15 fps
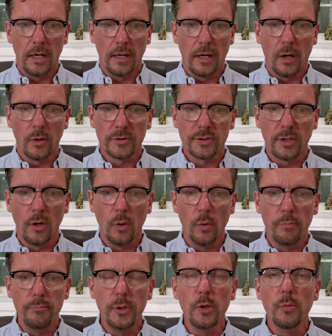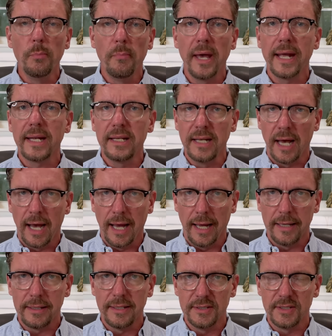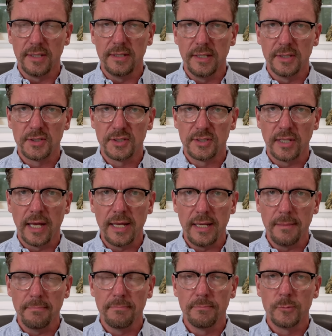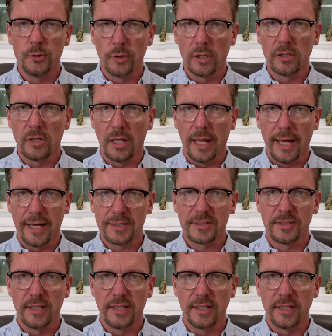also, bumetanide is in this same drug class,